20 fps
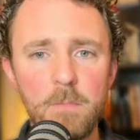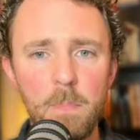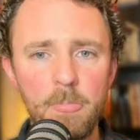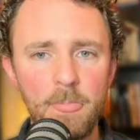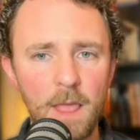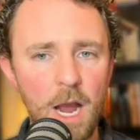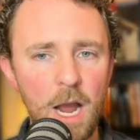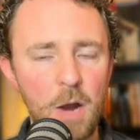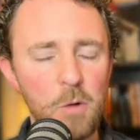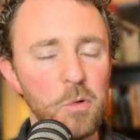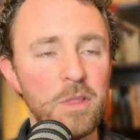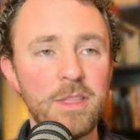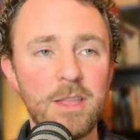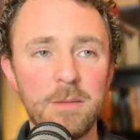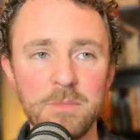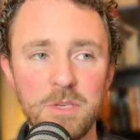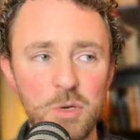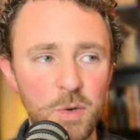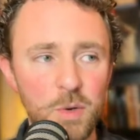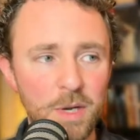I want
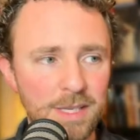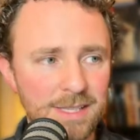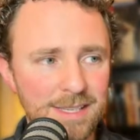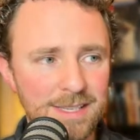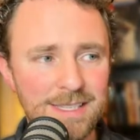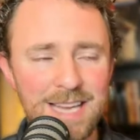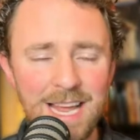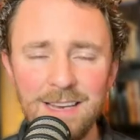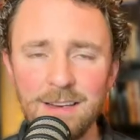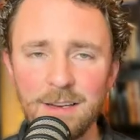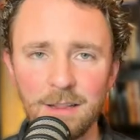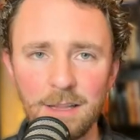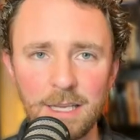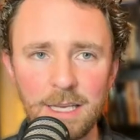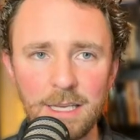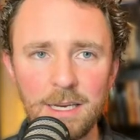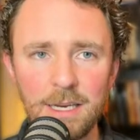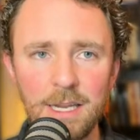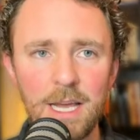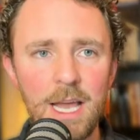them to extend a
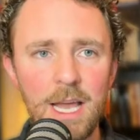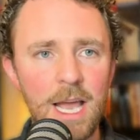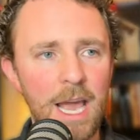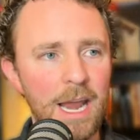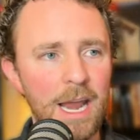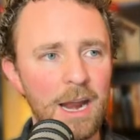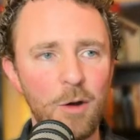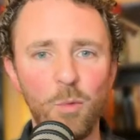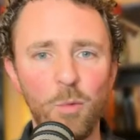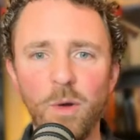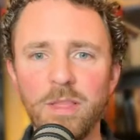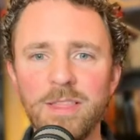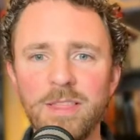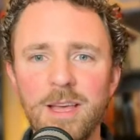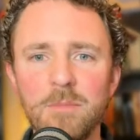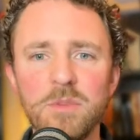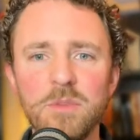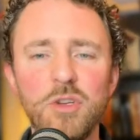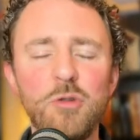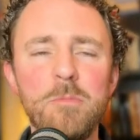lead, and I want
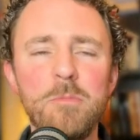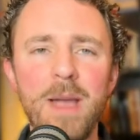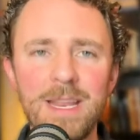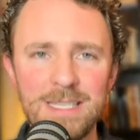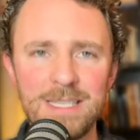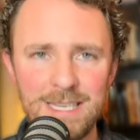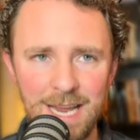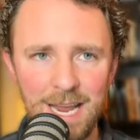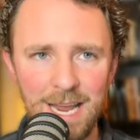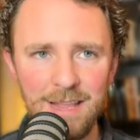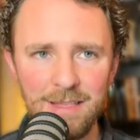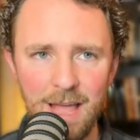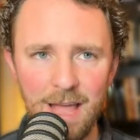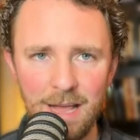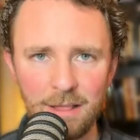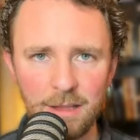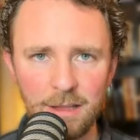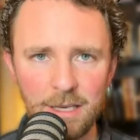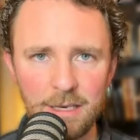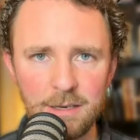them to maintain
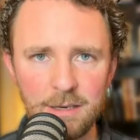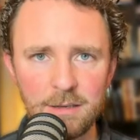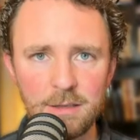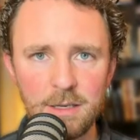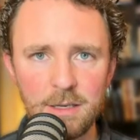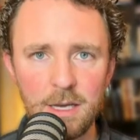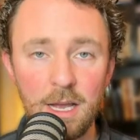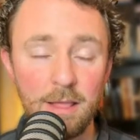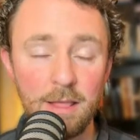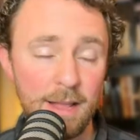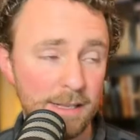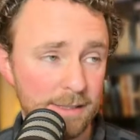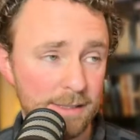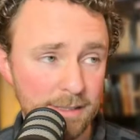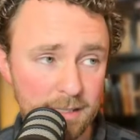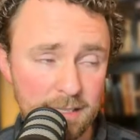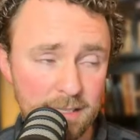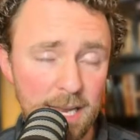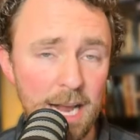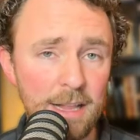that lead. That's
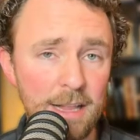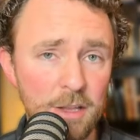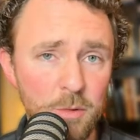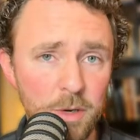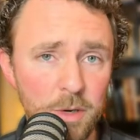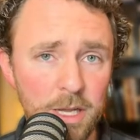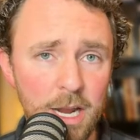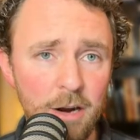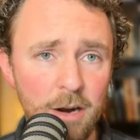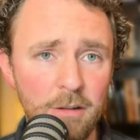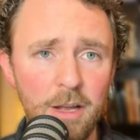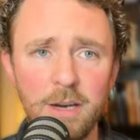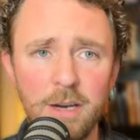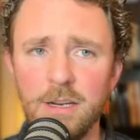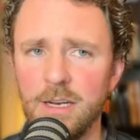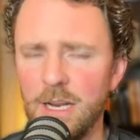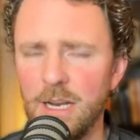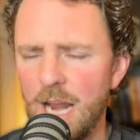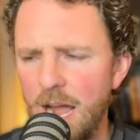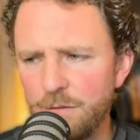exactly what Carolina
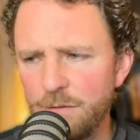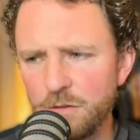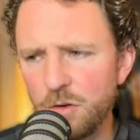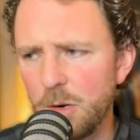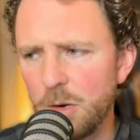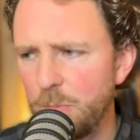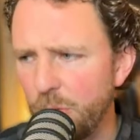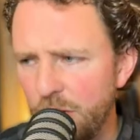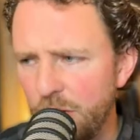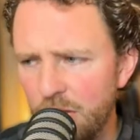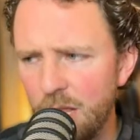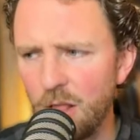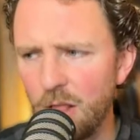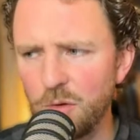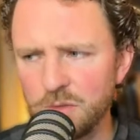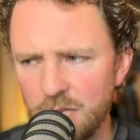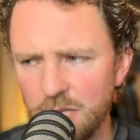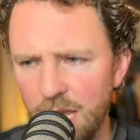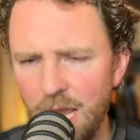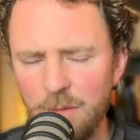did. After a pretty
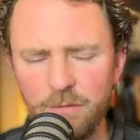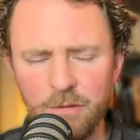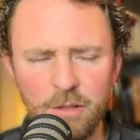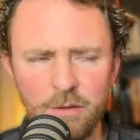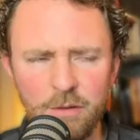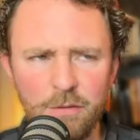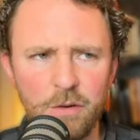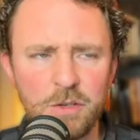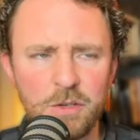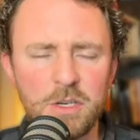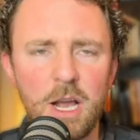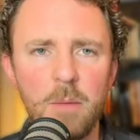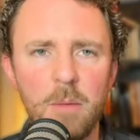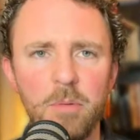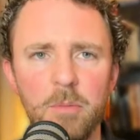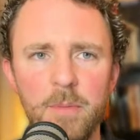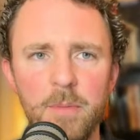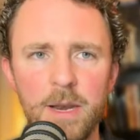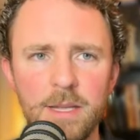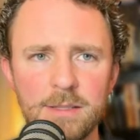close game for the first
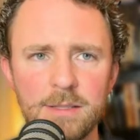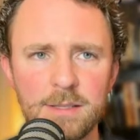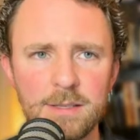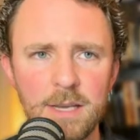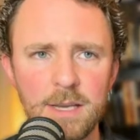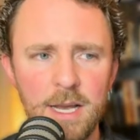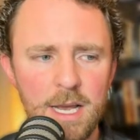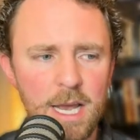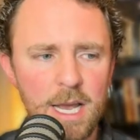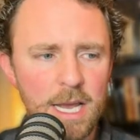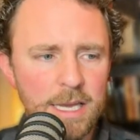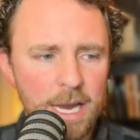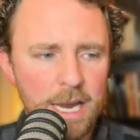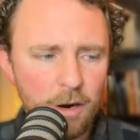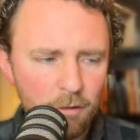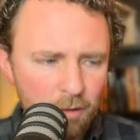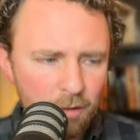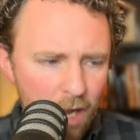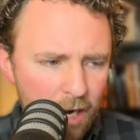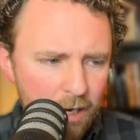couple minutes,
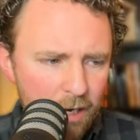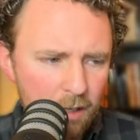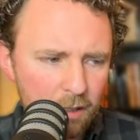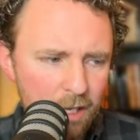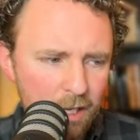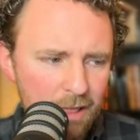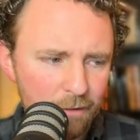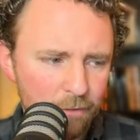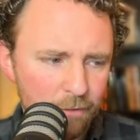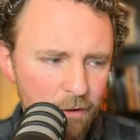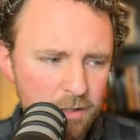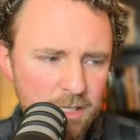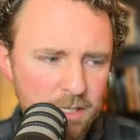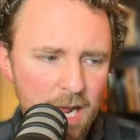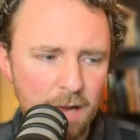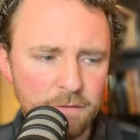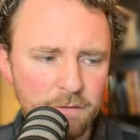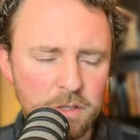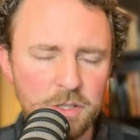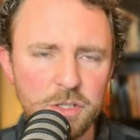Carolina in the first
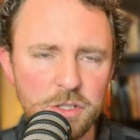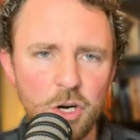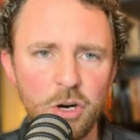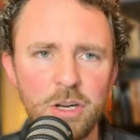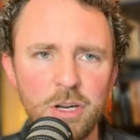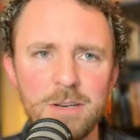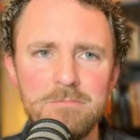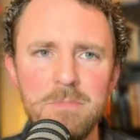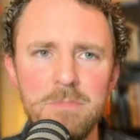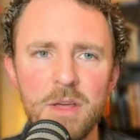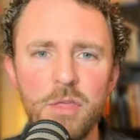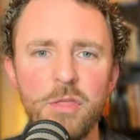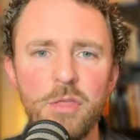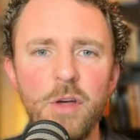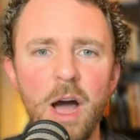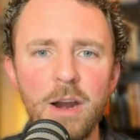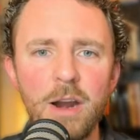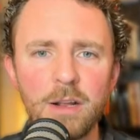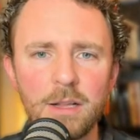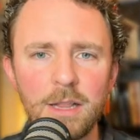half just started
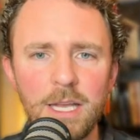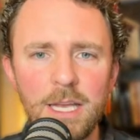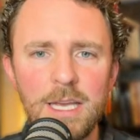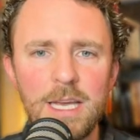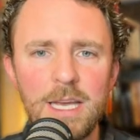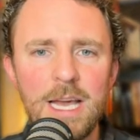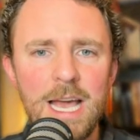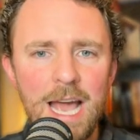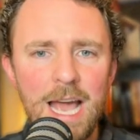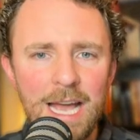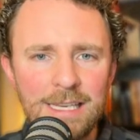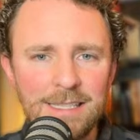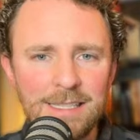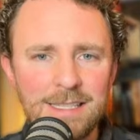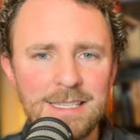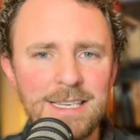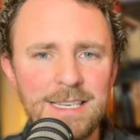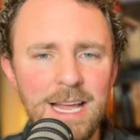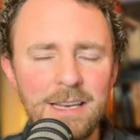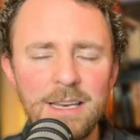methodically
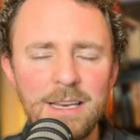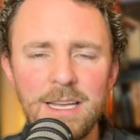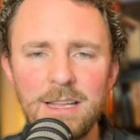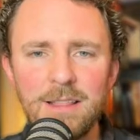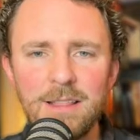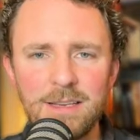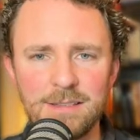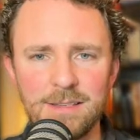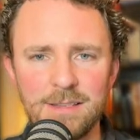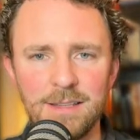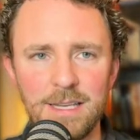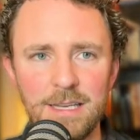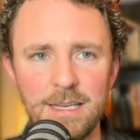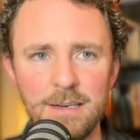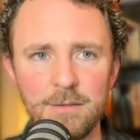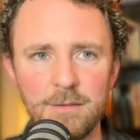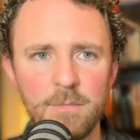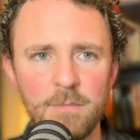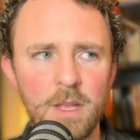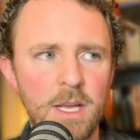extending this lead.
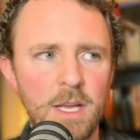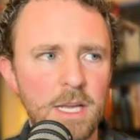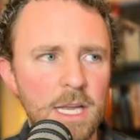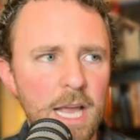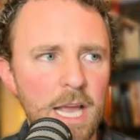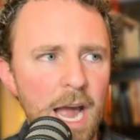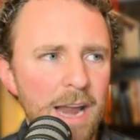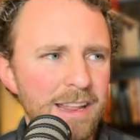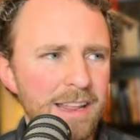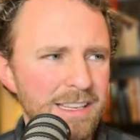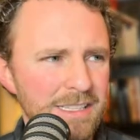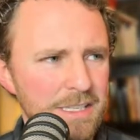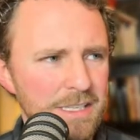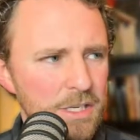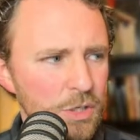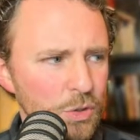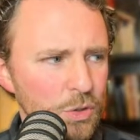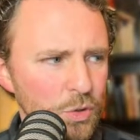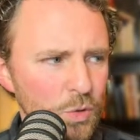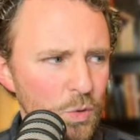Got it
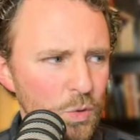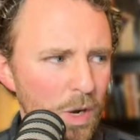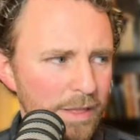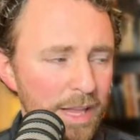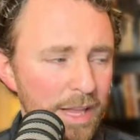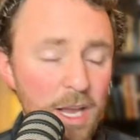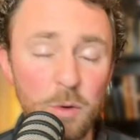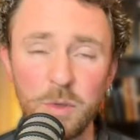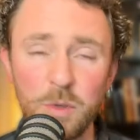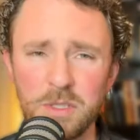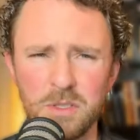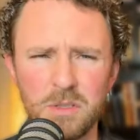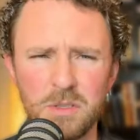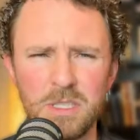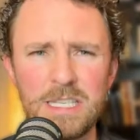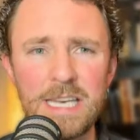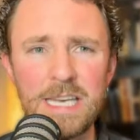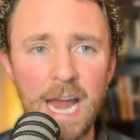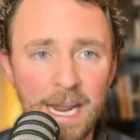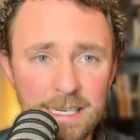to, I think it was
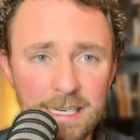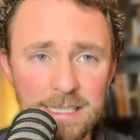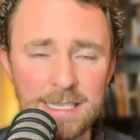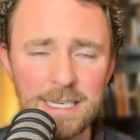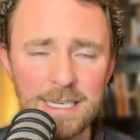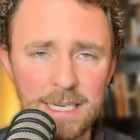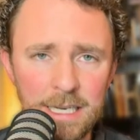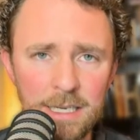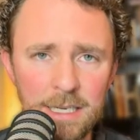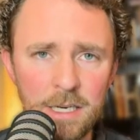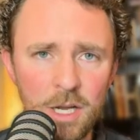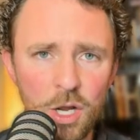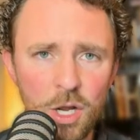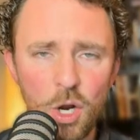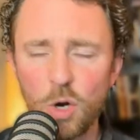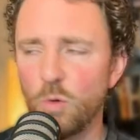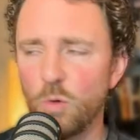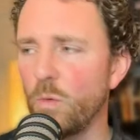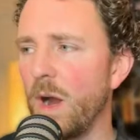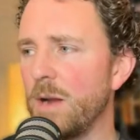19,
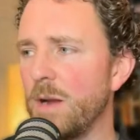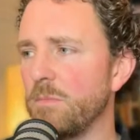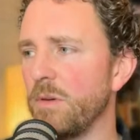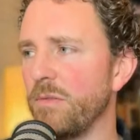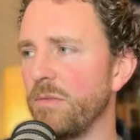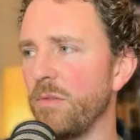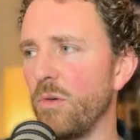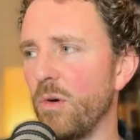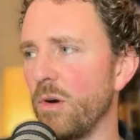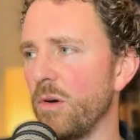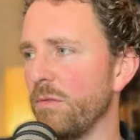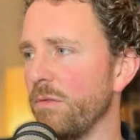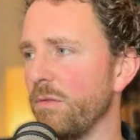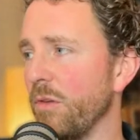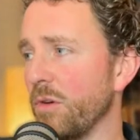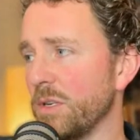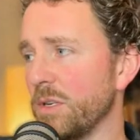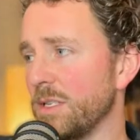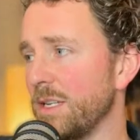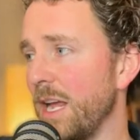right before
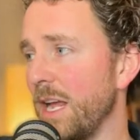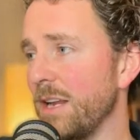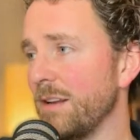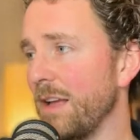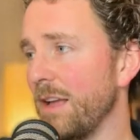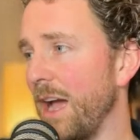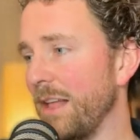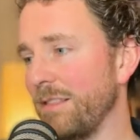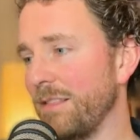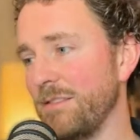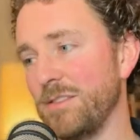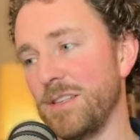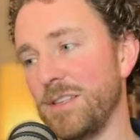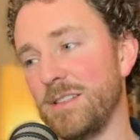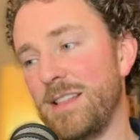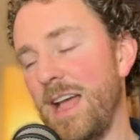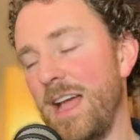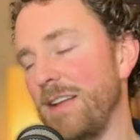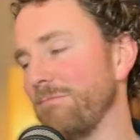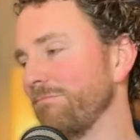Florida State got
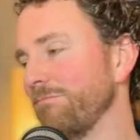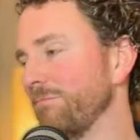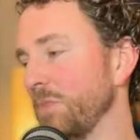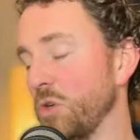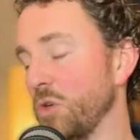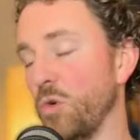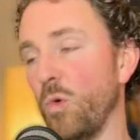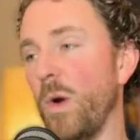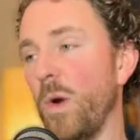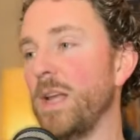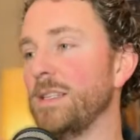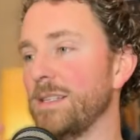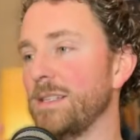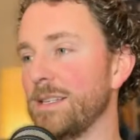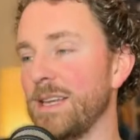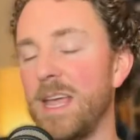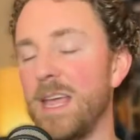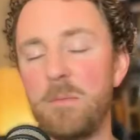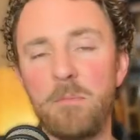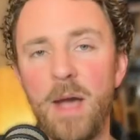just that great
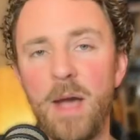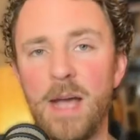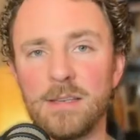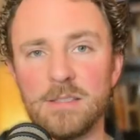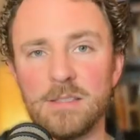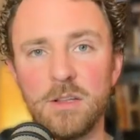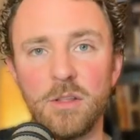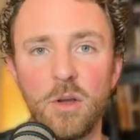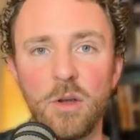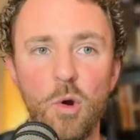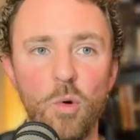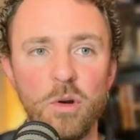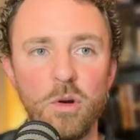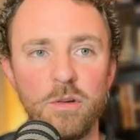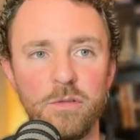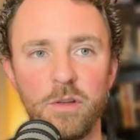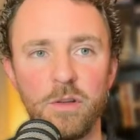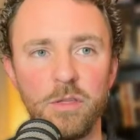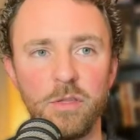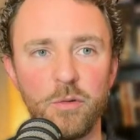skip pass to the corner
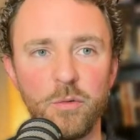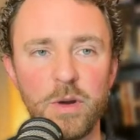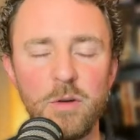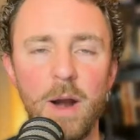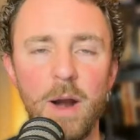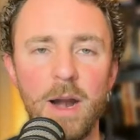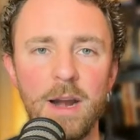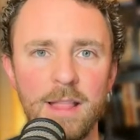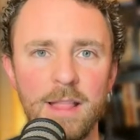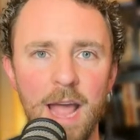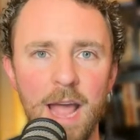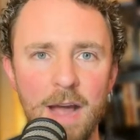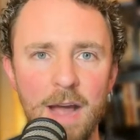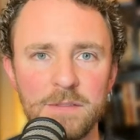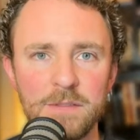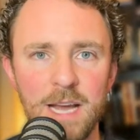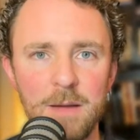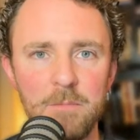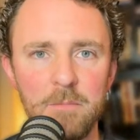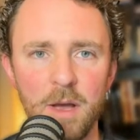for a three right at the
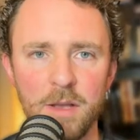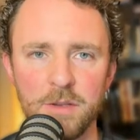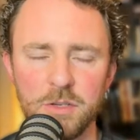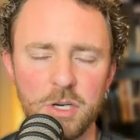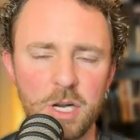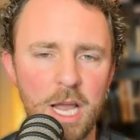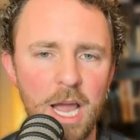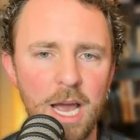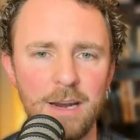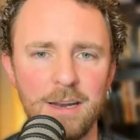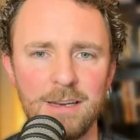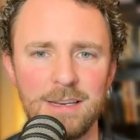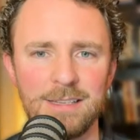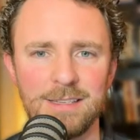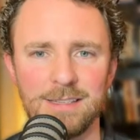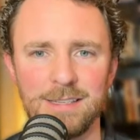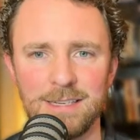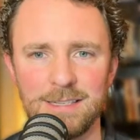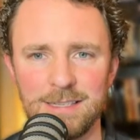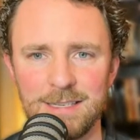halftime buzzer to cut it to
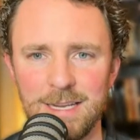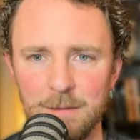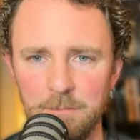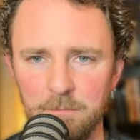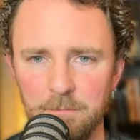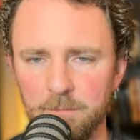16.